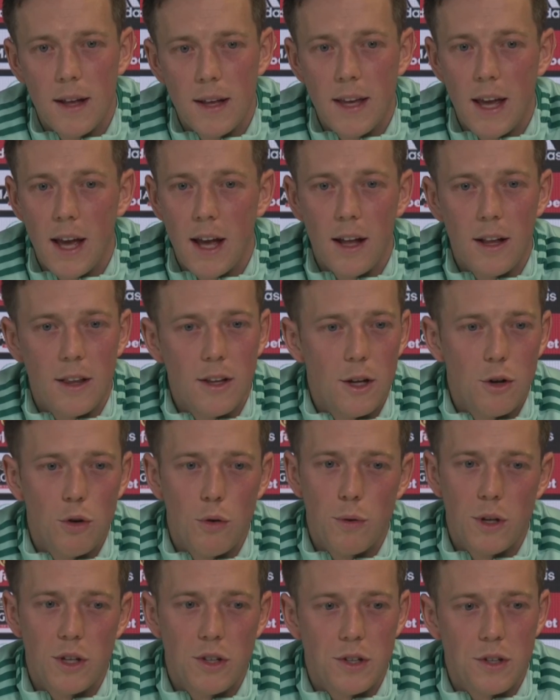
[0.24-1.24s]
Yeah, you
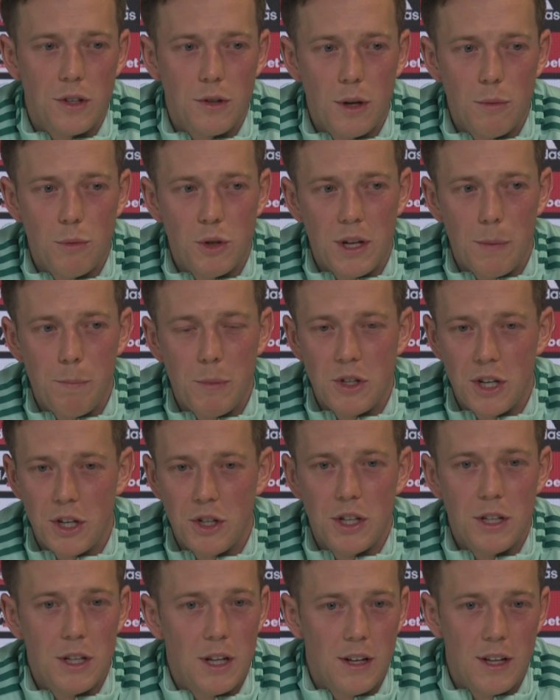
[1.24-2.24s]
know, it's it was a
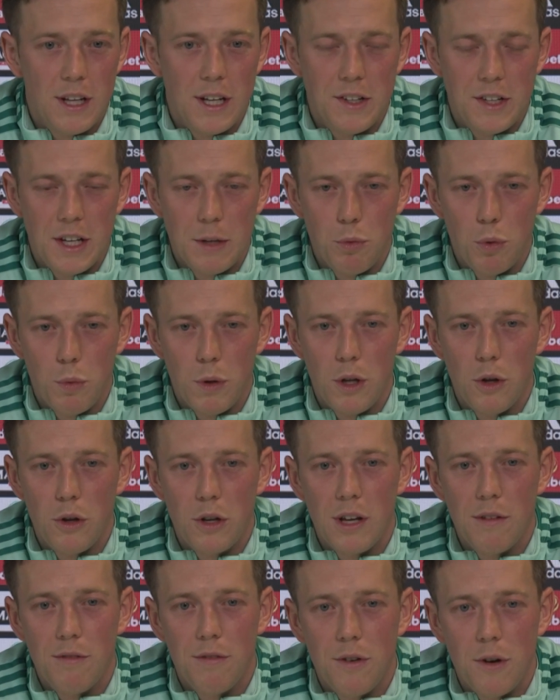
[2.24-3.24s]
position that, like you said, we were
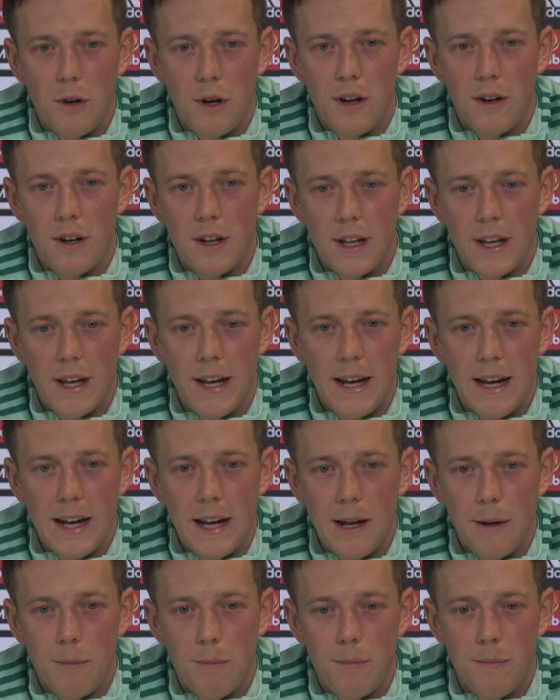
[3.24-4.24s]
looking for,
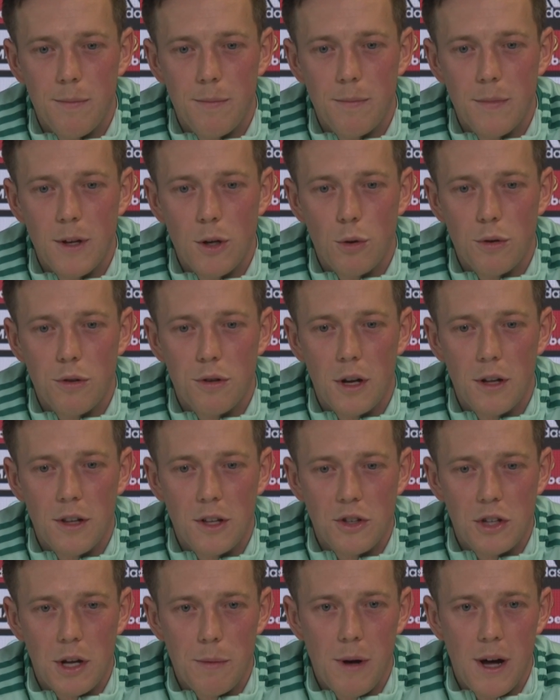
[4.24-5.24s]
um, you know, throughout
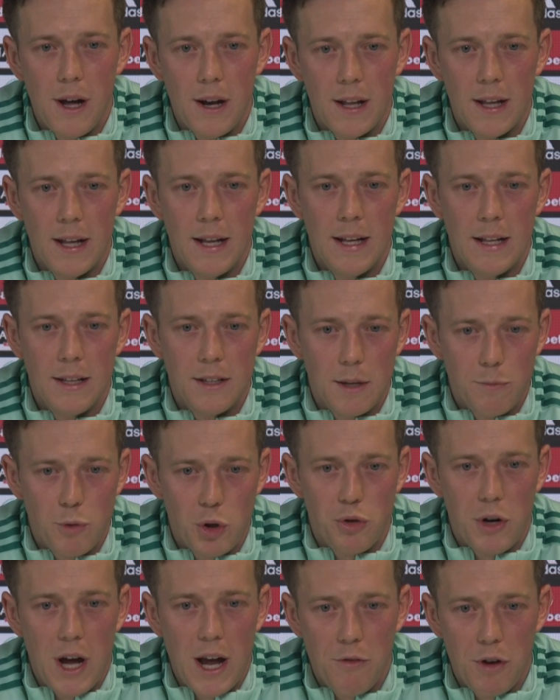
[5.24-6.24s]
the summer in terms
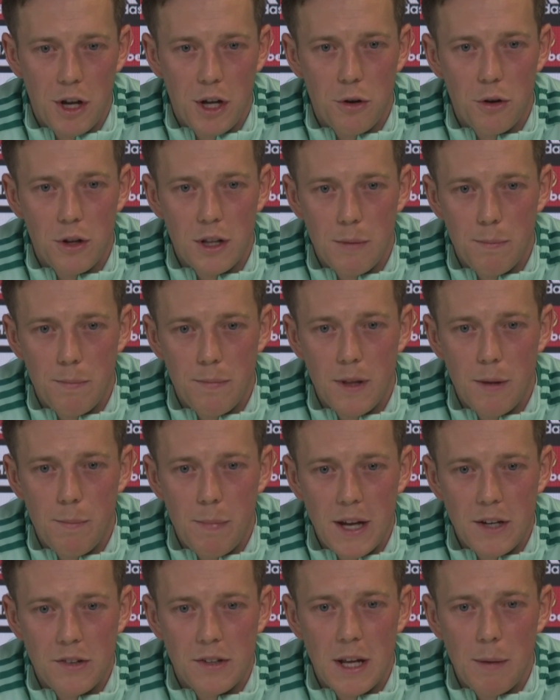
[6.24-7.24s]
of trying to recruit the, the
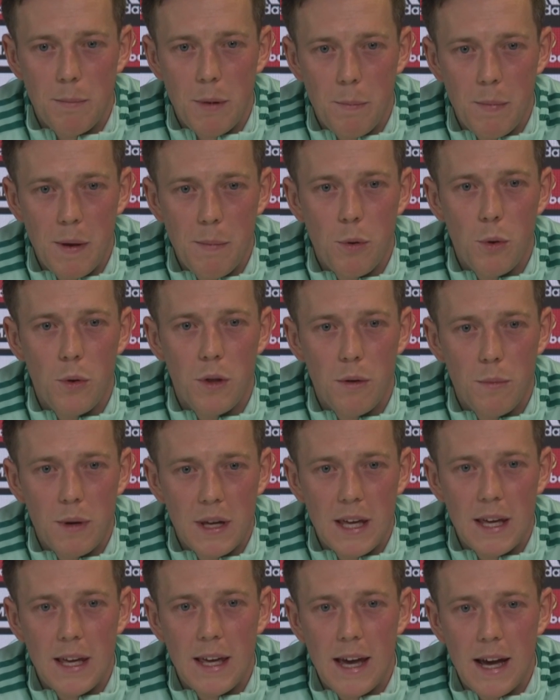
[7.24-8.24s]
best type of people that we
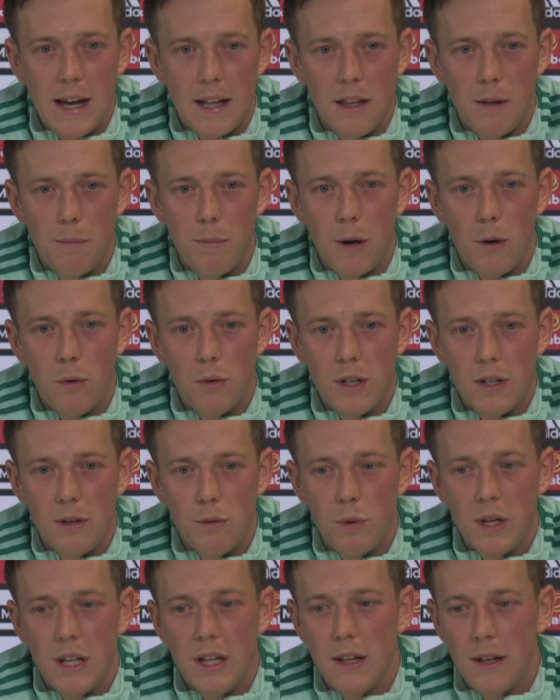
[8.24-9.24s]
can get in the
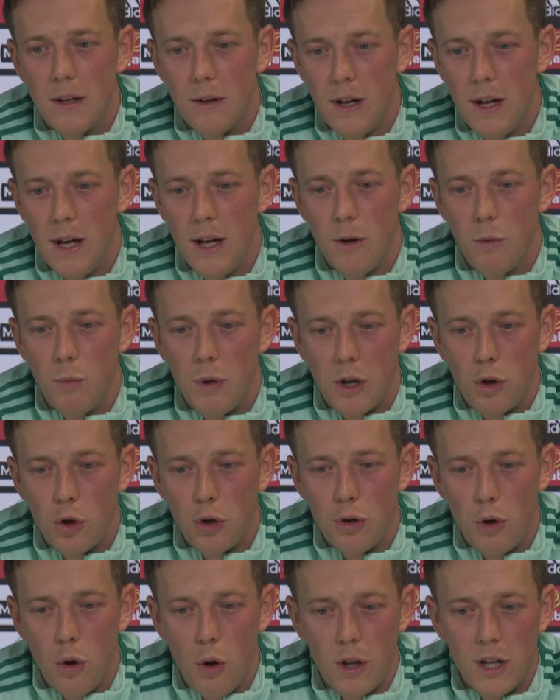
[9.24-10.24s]
building with with
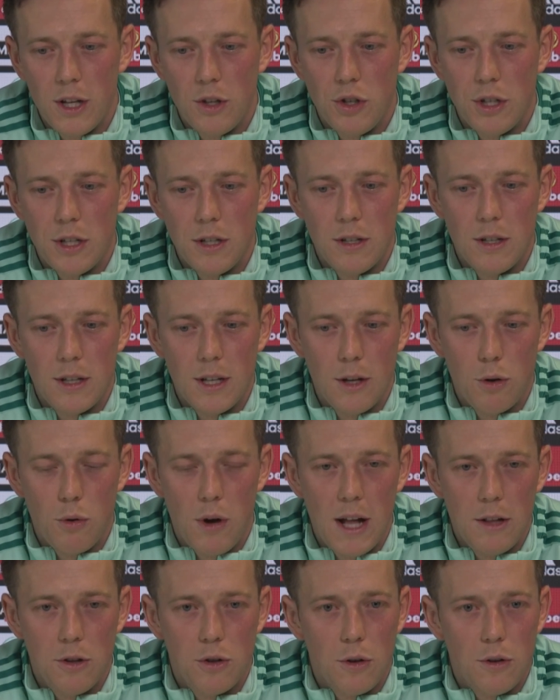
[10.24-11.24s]
good knowledge. And, you know,
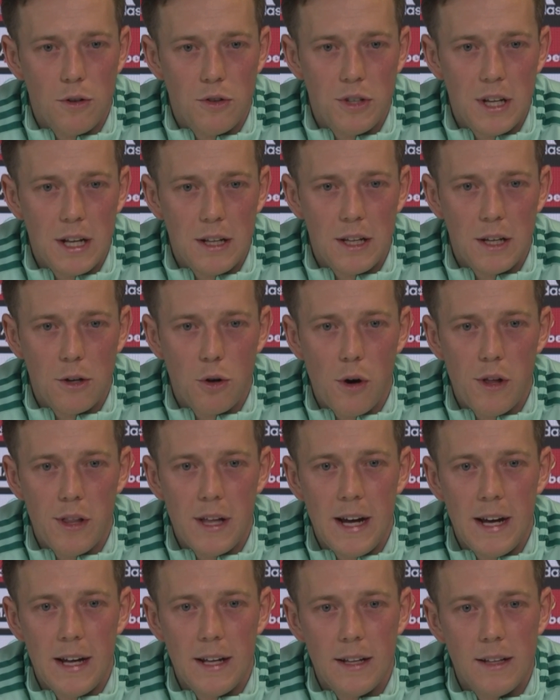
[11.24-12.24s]
Anton certainly got
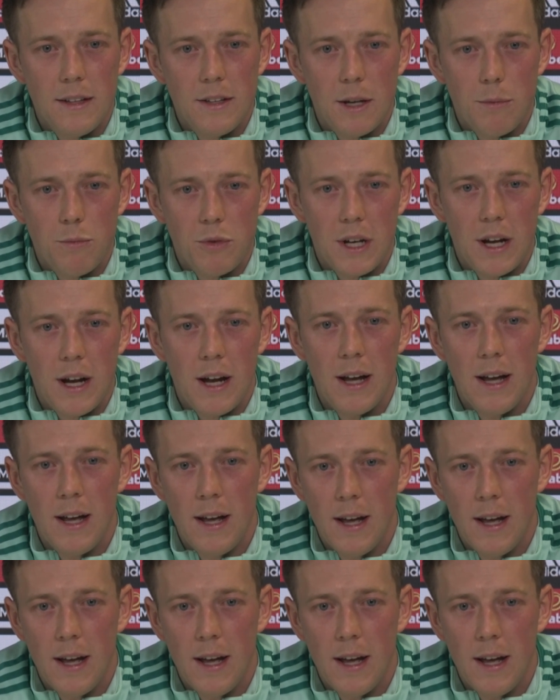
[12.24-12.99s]
that in terms of